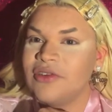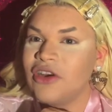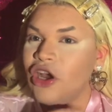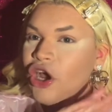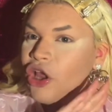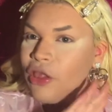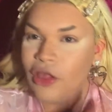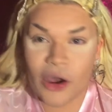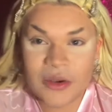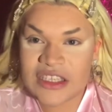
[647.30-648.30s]

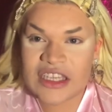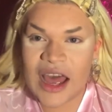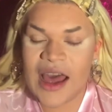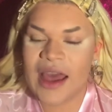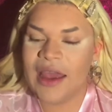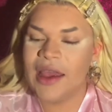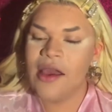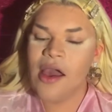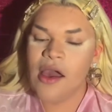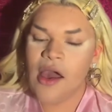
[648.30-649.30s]
Chloe Sky.
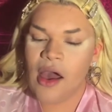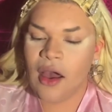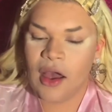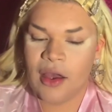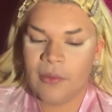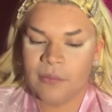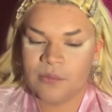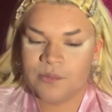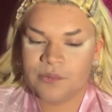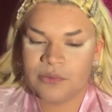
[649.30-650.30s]

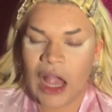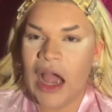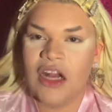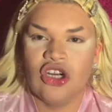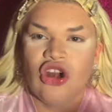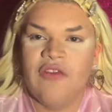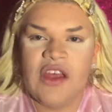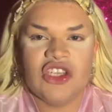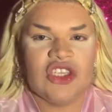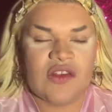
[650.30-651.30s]
I don't know if
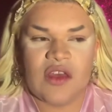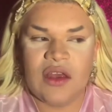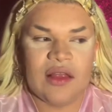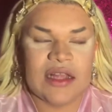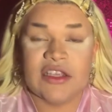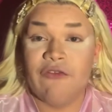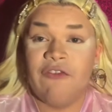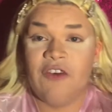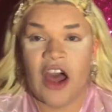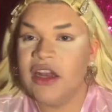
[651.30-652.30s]
they just think that's a
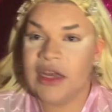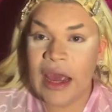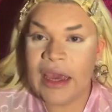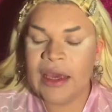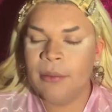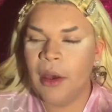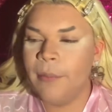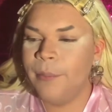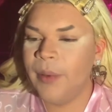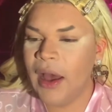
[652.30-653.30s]
fun name,
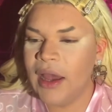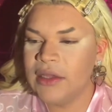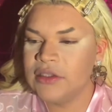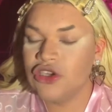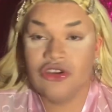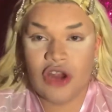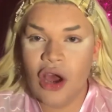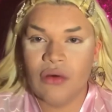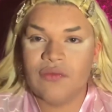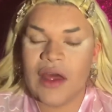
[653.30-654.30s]
but
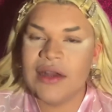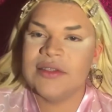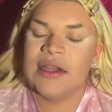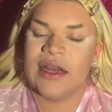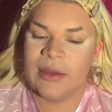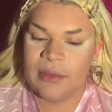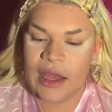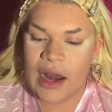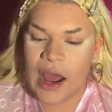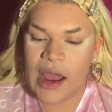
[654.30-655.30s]
no, that is the name
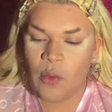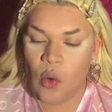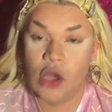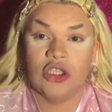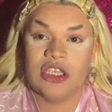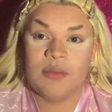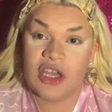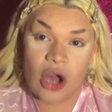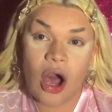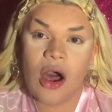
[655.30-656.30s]
that I want to be
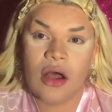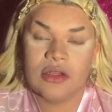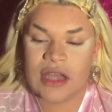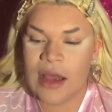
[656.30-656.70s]
called.